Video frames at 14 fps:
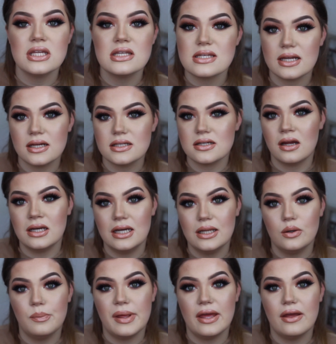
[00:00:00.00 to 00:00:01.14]
going to take a tiny
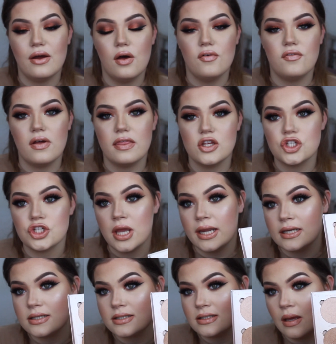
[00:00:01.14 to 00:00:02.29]
little bit of the
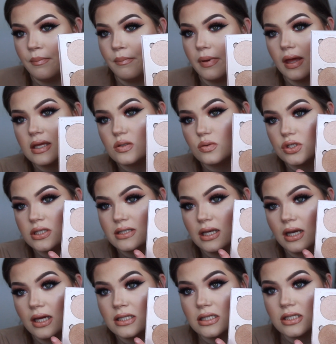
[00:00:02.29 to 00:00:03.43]
shade Sunburst, which is the
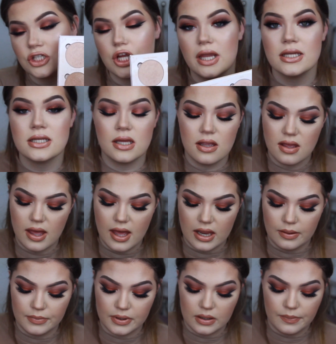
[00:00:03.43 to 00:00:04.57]
lightest shade,
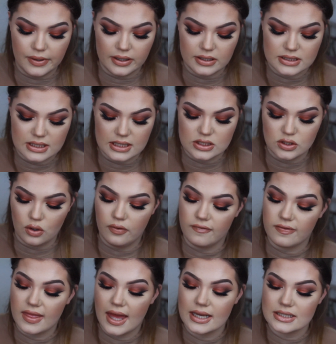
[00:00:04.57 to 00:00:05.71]
and I'm going to put a dot
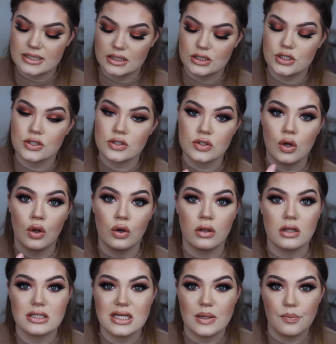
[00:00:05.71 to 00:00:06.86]
of that just on
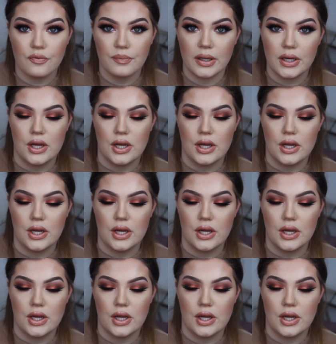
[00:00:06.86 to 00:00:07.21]
the tip of my